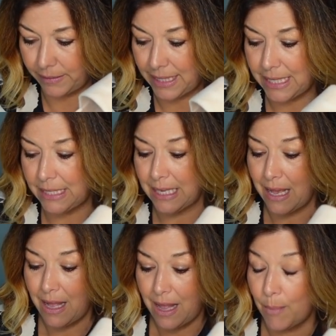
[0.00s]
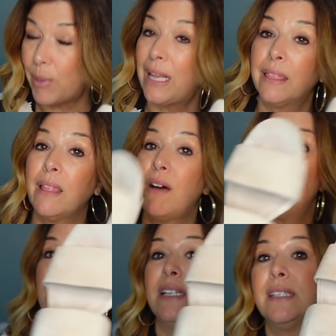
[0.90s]
these, but I love
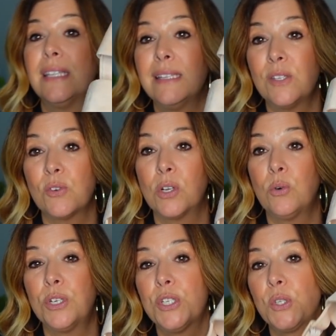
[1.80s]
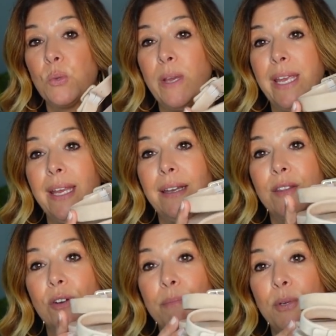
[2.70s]
Vince, and these are a gorgeous suede. They're a